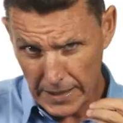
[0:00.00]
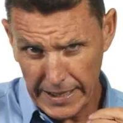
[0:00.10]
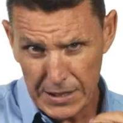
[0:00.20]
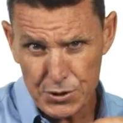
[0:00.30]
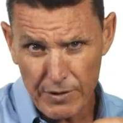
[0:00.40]

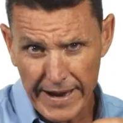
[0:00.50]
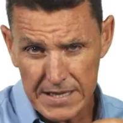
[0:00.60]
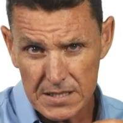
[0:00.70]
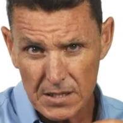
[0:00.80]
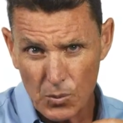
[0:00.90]

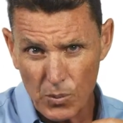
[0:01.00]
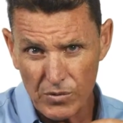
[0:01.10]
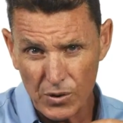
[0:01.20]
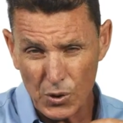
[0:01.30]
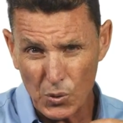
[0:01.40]
interact
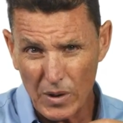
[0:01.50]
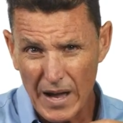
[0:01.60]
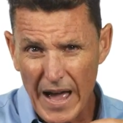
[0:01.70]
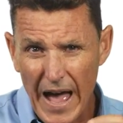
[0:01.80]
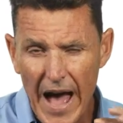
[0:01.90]
with you,
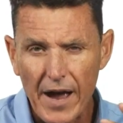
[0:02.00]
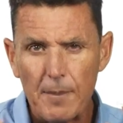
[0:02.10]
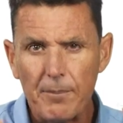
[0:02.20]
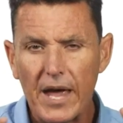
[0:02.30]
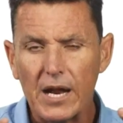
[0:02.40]
a
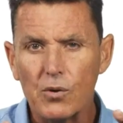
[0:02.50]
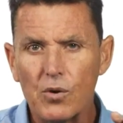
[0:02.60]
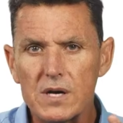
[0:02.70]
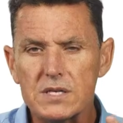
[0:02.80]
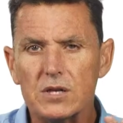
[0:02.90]
compelling
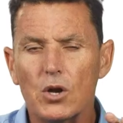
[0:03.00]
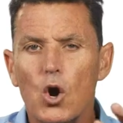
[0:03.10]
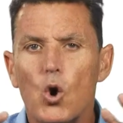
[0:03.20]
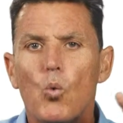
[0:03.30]
reason